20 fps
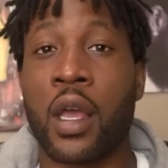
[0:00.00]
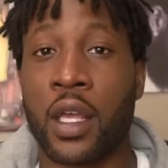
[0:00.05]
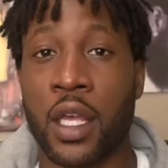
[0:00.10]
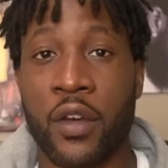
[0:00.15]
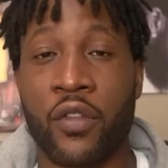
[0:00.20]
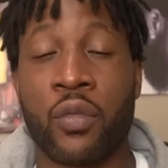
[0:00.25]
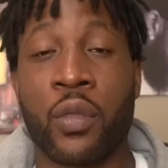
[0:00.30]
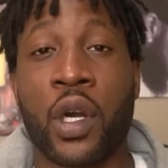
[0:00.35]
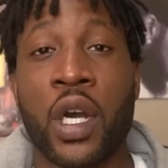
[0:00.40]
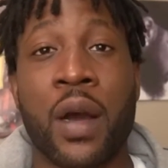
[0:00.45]

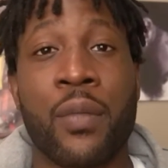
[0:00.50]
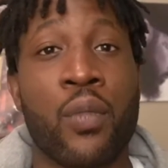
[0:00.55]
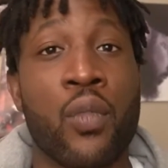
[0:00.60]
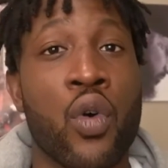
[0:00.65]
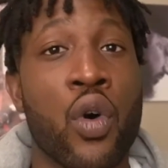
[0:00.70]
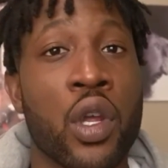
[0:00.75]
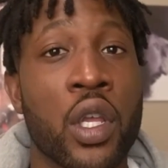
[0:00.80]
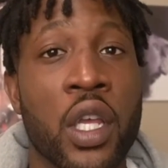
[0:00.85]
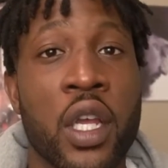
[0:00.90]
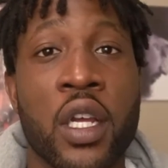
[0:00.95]
give him a couple
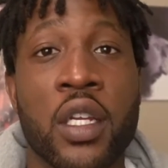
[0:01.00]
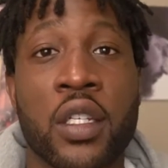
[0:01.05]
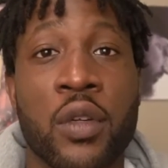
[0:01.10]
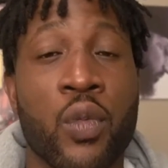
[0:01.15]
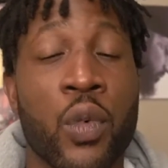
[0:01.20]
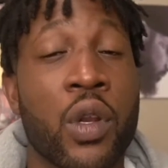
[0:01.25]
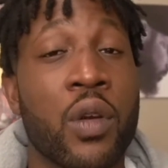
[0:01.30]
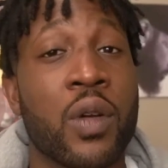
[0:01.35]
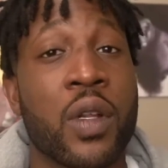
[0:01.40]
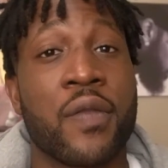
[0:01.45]
more years
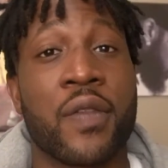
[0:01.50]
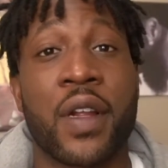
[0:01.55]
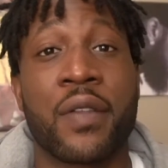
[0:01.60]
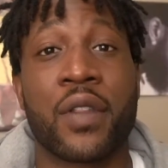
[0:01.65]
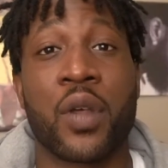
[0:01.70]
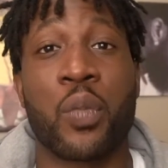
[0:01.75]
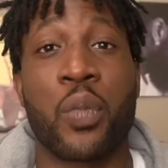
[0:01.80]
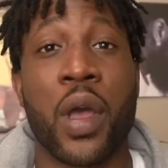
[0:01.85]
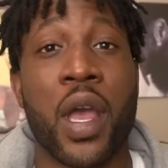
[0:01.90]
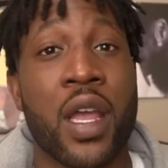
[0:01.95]
and we don't even have
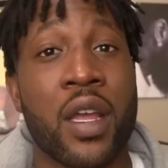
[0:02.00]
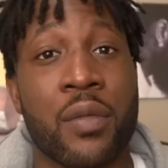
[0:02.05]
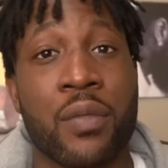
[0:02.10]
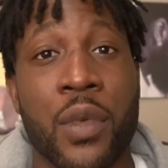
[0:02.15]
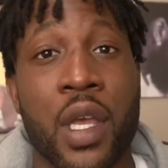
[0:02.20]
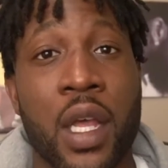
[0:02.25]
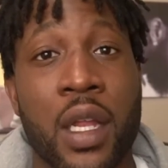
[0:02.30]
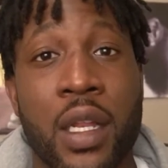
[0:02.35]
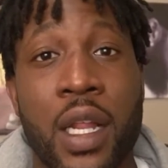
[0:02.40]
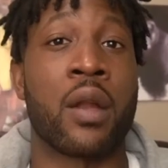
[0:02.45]
to pay him
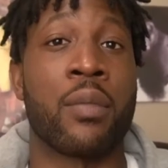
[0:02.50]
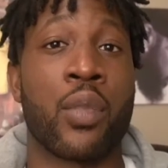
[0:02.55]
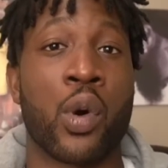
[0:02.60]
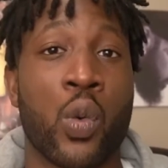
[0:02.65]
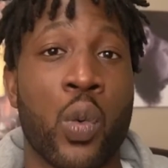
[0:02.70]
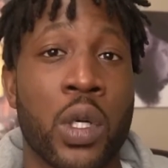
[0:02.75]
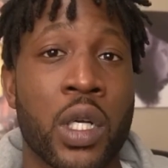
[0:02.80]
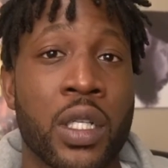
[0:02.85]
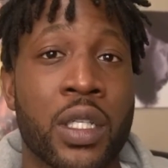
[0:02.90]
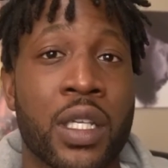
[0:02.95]
yet. But when the